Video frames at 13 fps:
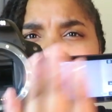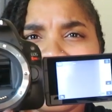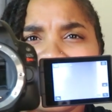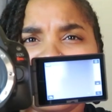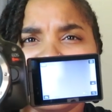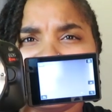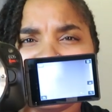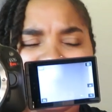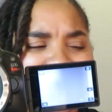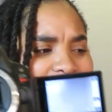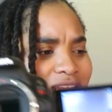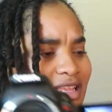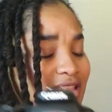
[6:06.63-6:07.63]
It doesn't look
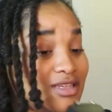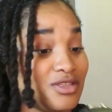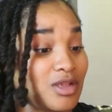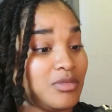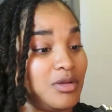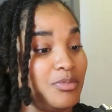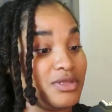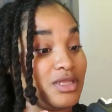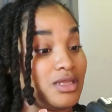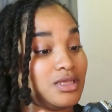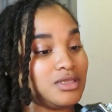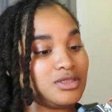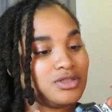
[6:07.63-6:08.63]
like anything, so I'm gonna put the
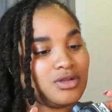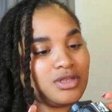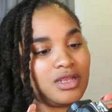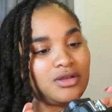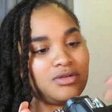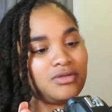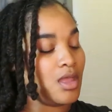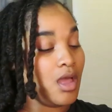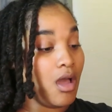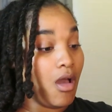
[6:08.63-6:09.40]
lens on now.